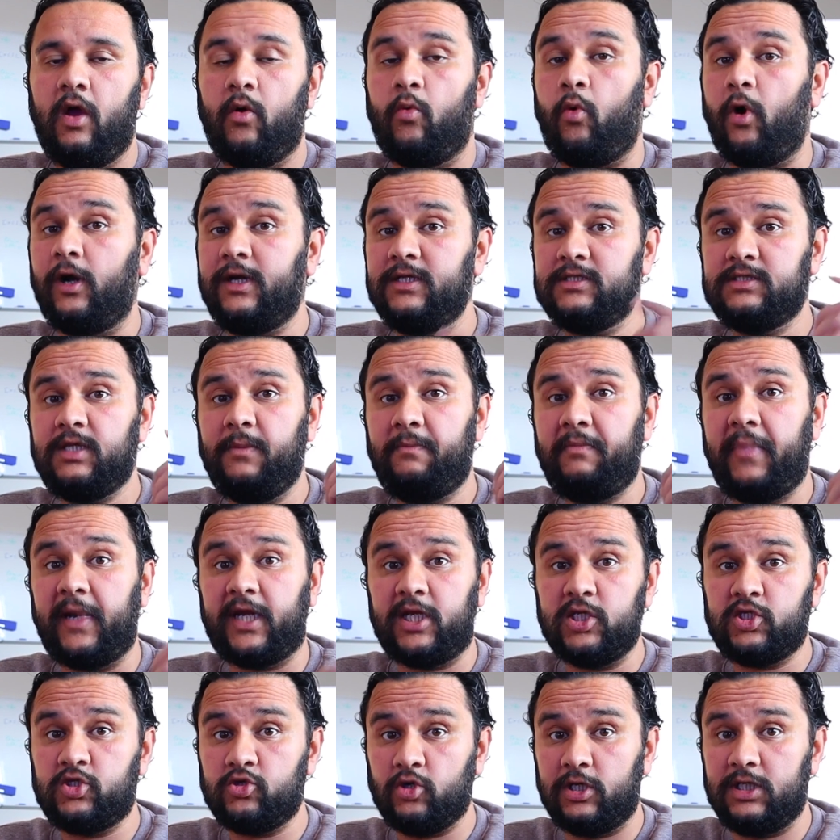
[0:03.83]
What is the
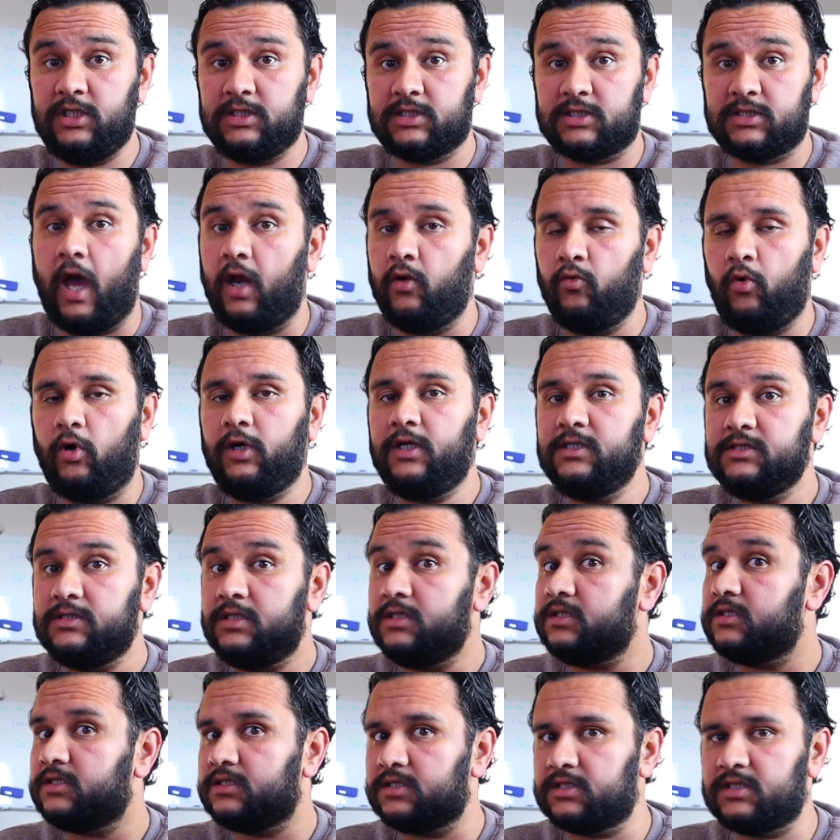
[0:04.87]
better choice and what is
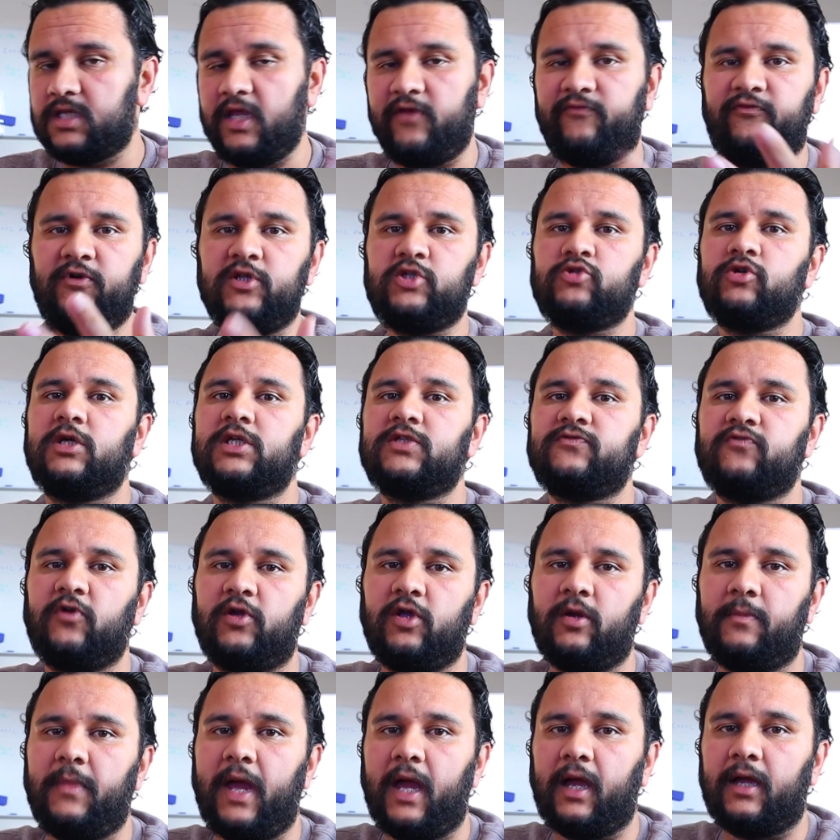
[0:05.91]
the safer choice for
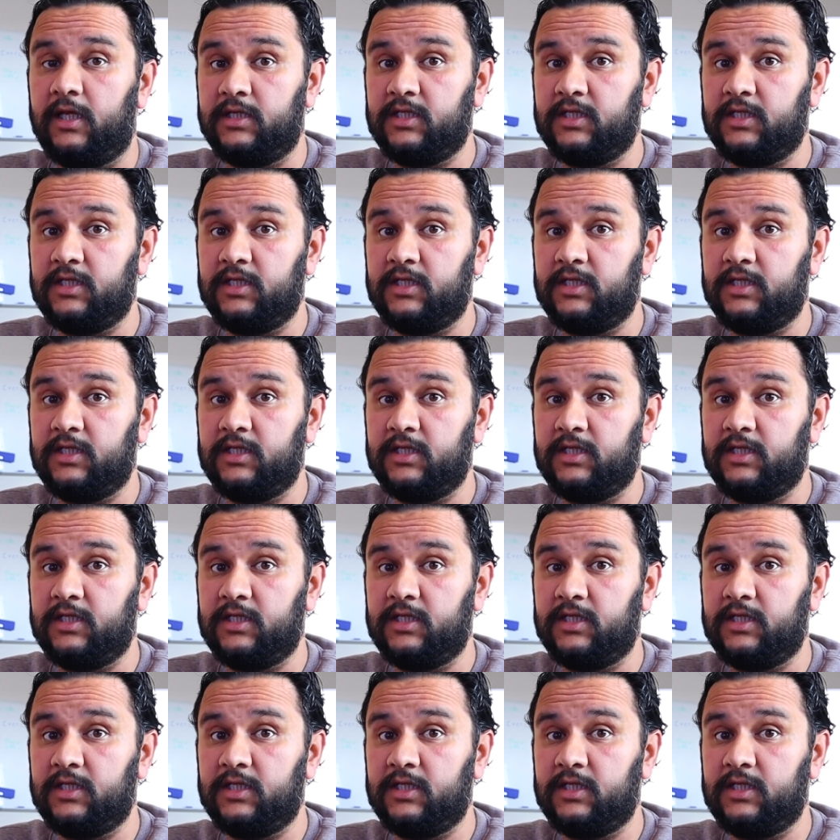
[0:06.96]
your Mac?